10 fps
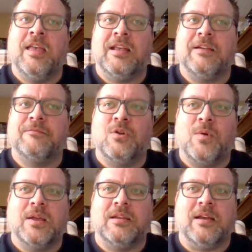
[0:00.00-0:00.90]
And I have
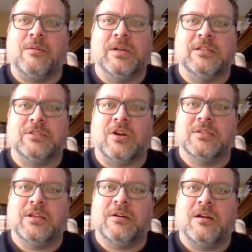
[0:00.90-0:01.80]
no idea how many
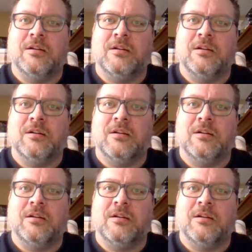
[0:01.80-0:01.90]
stars there